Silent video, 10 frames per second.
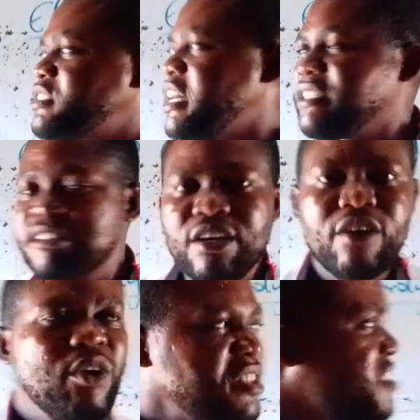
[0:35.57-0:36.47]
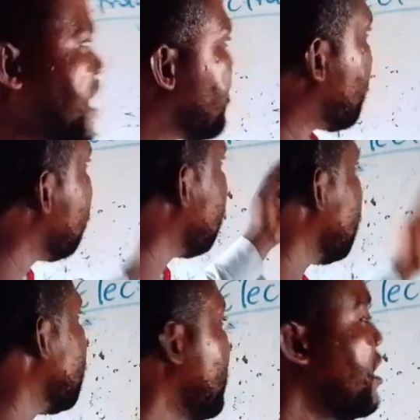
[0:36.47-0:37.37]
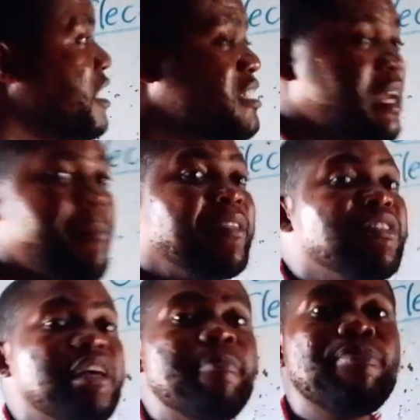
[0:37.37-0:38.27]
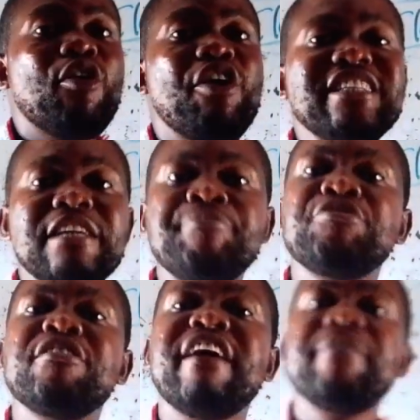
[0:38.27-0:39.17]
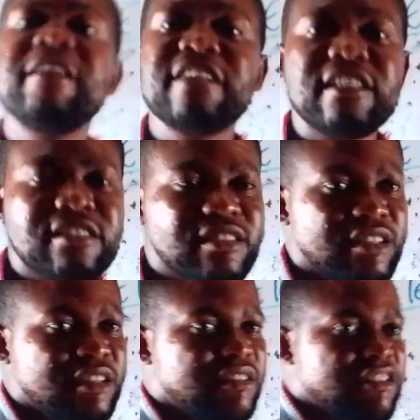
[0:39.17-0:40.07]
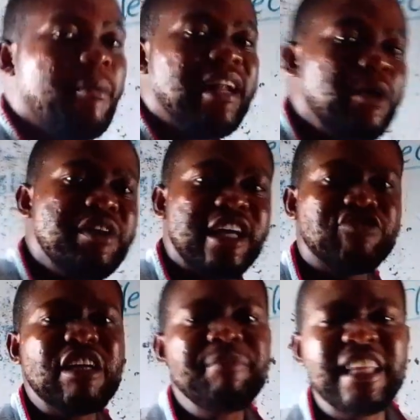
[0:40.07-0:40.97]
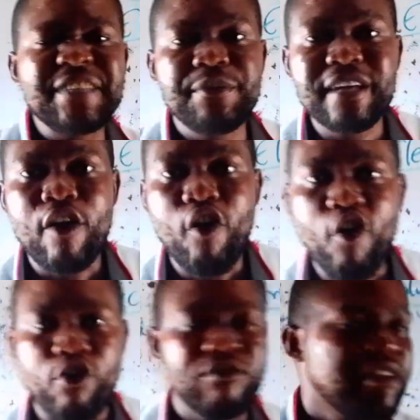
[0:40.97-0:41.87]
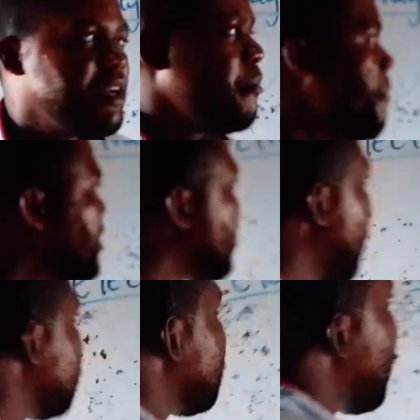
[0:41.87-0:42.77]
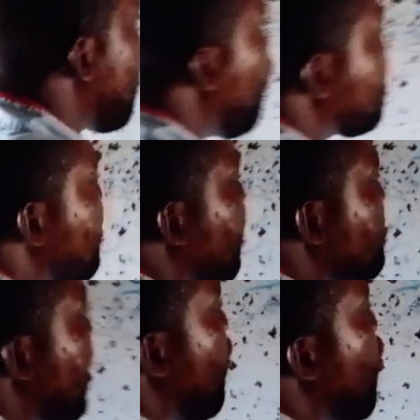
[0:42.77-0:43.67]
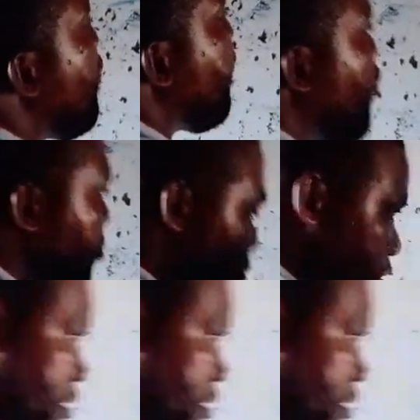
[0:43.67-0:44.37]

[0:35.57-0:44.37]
us start. What is electrolysis? It's a method employed in purifying metals. Normally we extract metals from their ore. Metals are gotten from their ore form.